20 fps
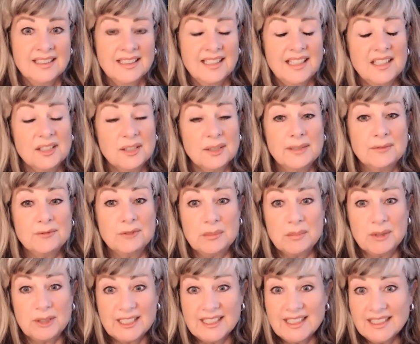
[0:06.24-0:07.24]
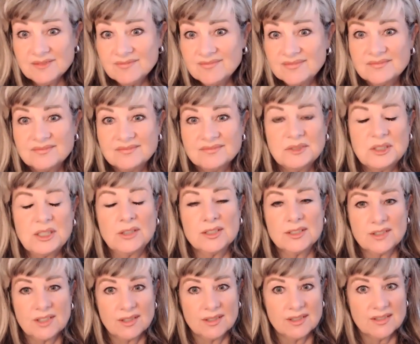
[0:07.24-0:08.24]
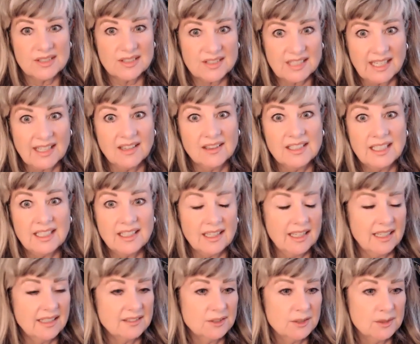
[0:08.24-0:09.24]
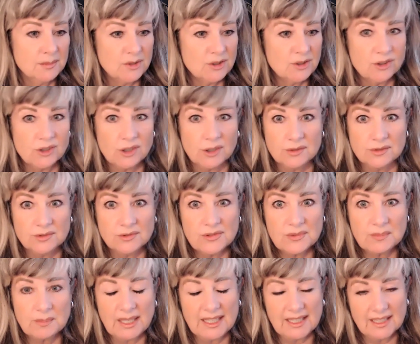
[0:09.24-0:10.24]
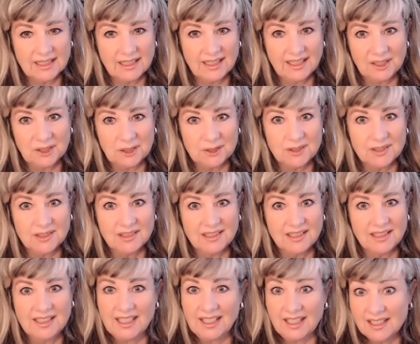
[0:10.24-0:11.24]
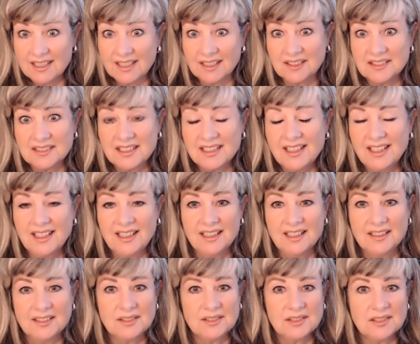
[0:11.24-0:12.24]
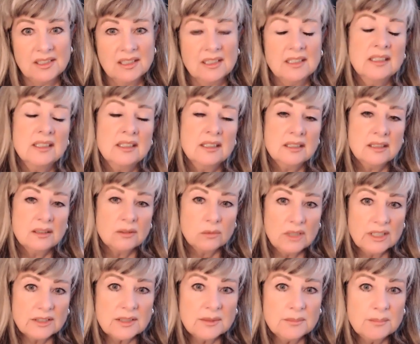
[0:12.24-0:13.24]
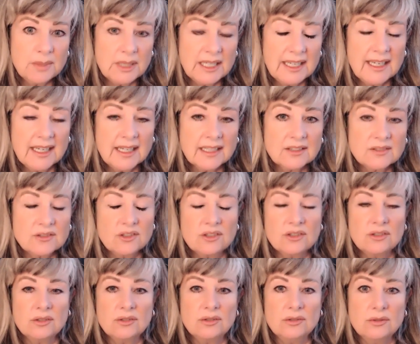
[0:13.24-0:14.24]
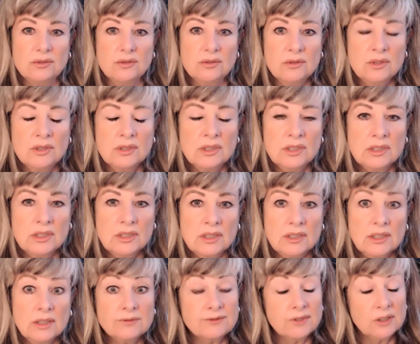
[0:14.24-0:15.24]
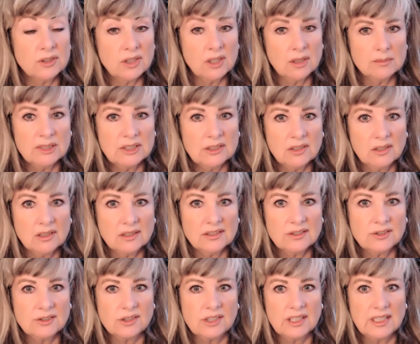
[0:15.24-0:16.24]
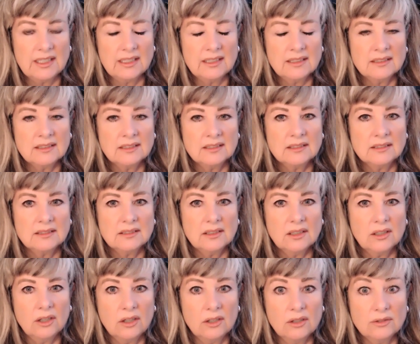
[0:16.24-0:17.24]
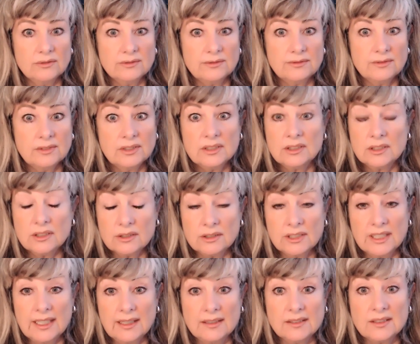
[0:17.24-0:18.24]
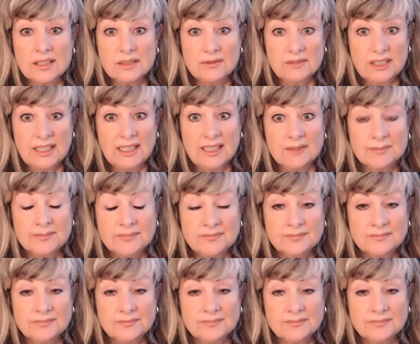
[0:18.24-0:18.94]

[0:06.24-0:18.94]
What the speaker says: Hello, everybody. Dr. Sally Adams-Jones back here again, and welcome back to the phenomenology of creativity.